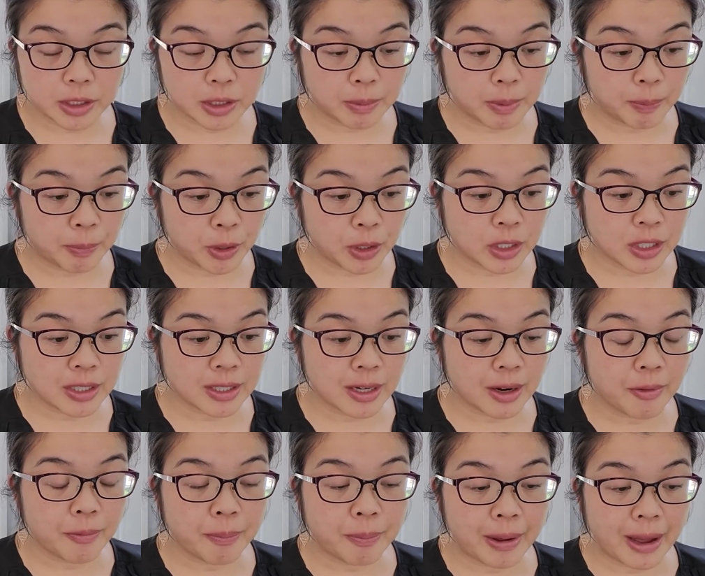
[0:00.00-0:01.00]
to be
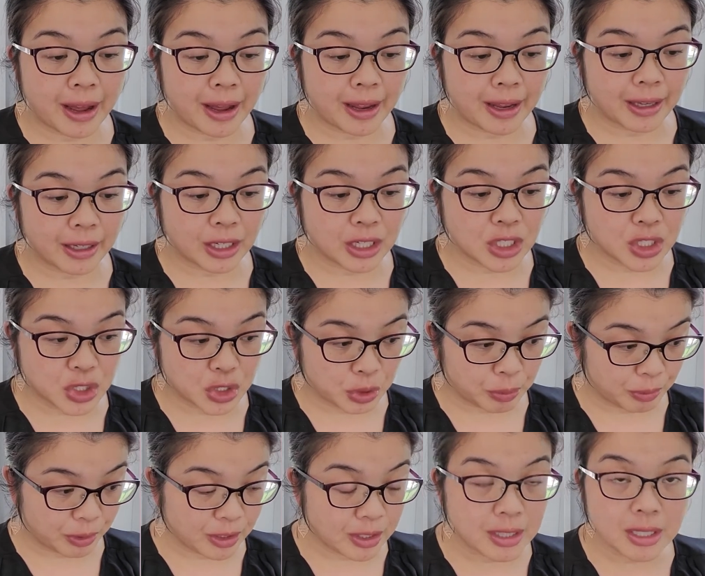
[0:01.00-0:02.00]
purchased by
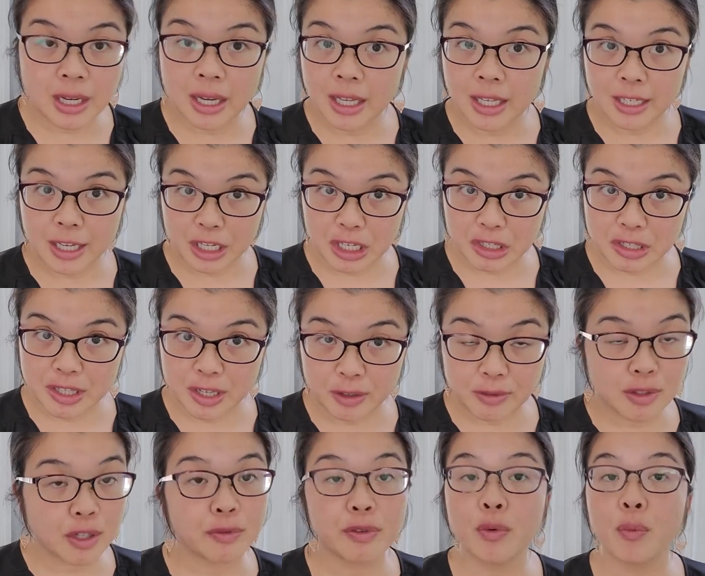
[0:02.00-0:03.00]
consumers like
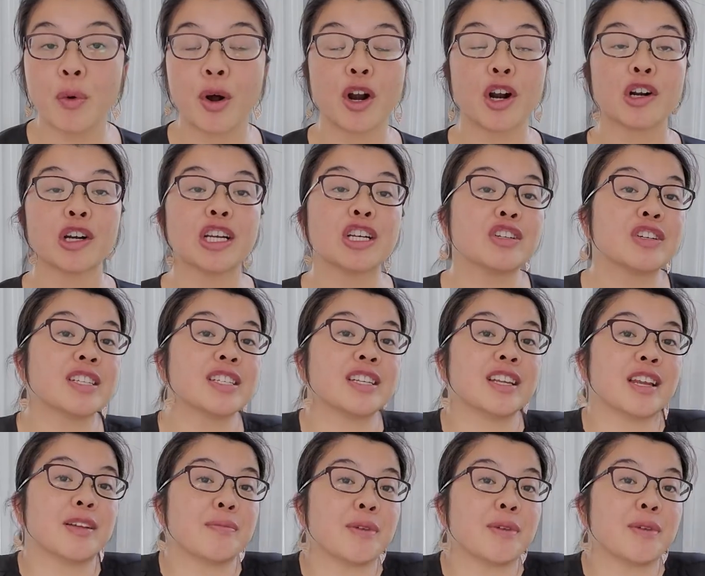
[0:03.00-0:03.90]
yourself. So if you want or interested in it,